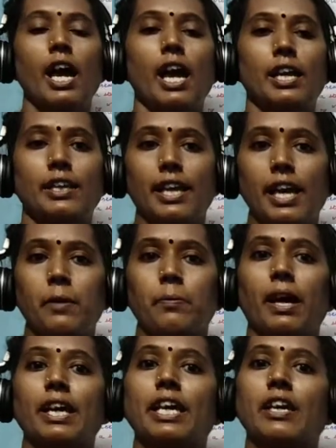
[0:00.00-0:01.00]
and
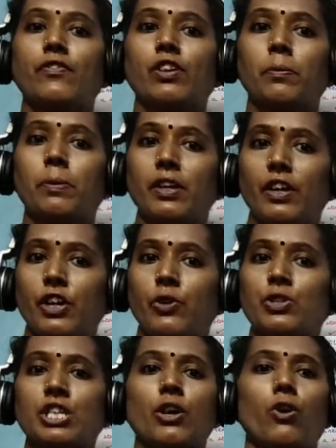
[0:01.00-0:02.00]
thereby he will be
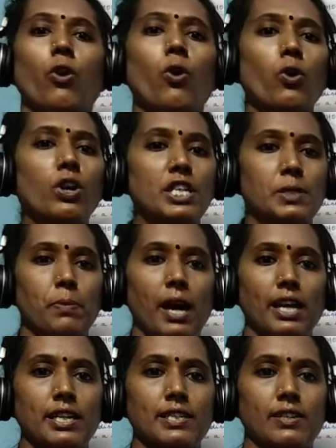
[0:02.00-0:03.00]
reducing all his
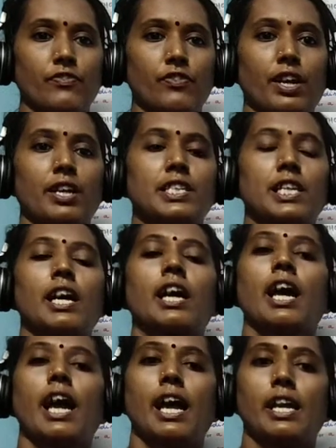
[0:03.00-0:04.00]
bad sufferings
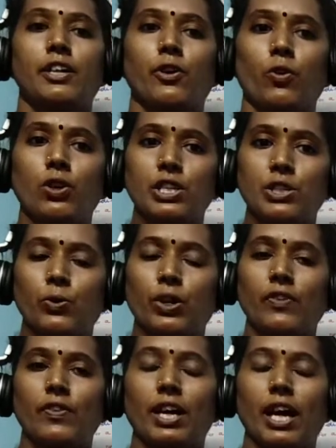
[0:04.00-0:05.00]
and also
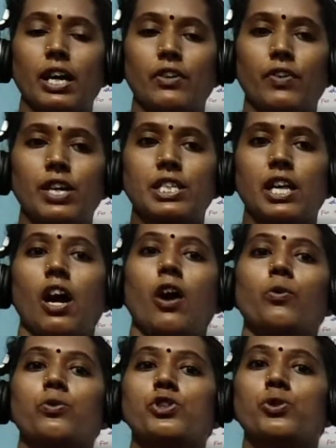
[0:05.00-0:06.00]
giving advice
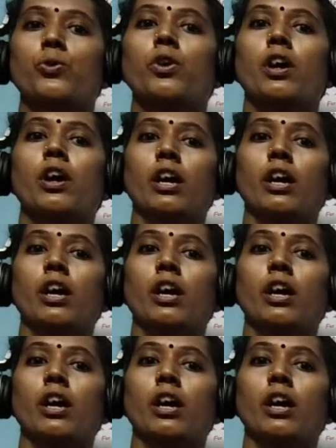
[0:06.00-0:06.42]
how to